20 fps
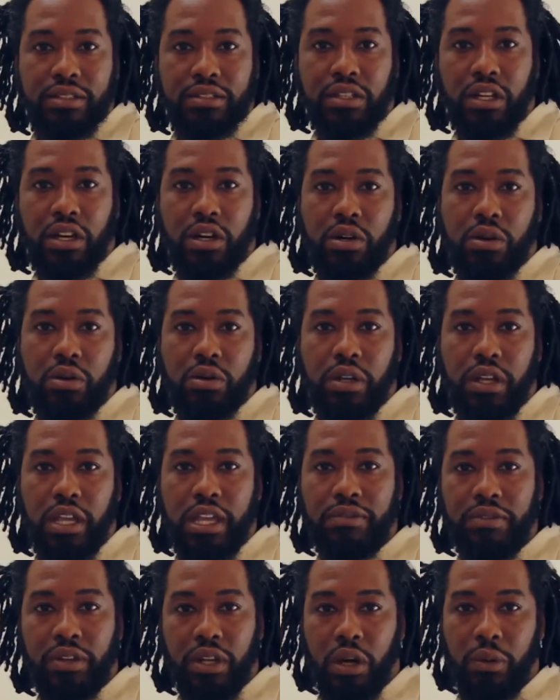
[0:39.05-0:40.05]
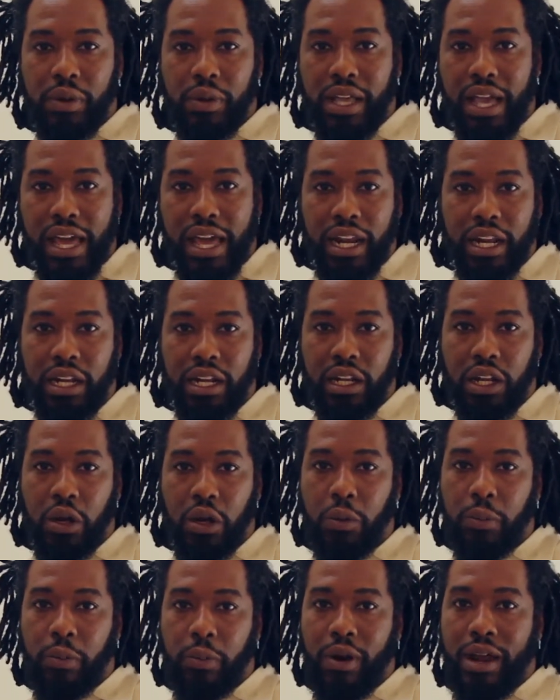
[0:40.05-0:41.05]
So even though we got it at a
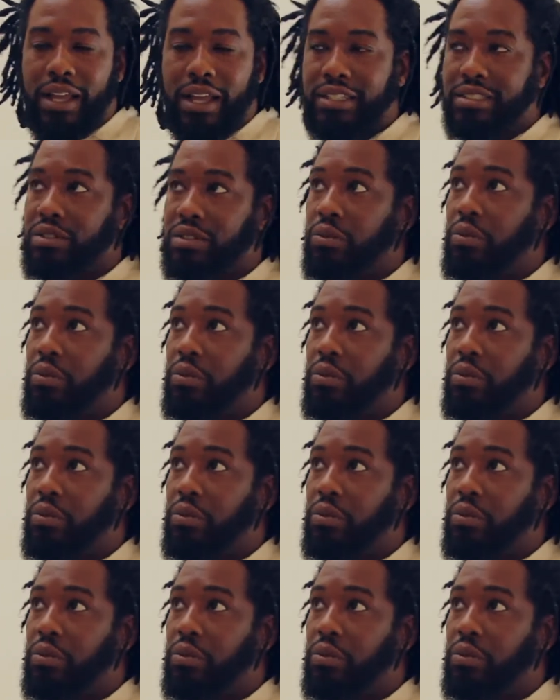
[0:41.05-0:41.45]
low price,